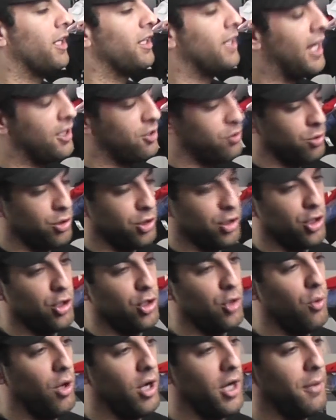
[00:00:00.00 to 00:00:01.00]
that's where you're
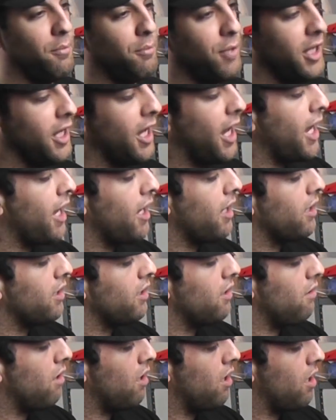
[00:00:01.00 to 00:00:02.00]
going to want to be at
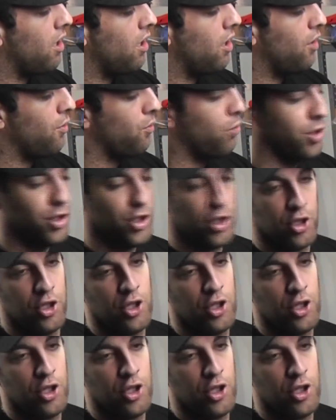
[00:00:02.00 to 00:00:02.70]
when you're